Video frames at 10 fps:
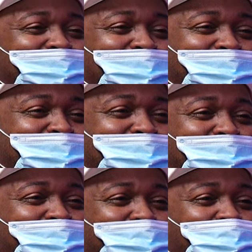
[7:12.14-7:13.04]
What do you mean you
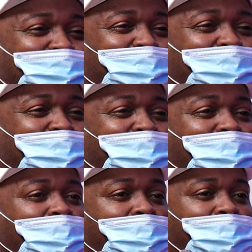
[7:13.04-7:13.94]
don't know, but it's funny? You
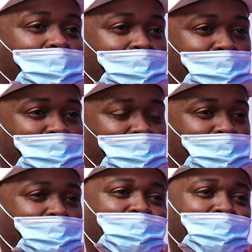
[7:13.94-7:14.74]
gotta know.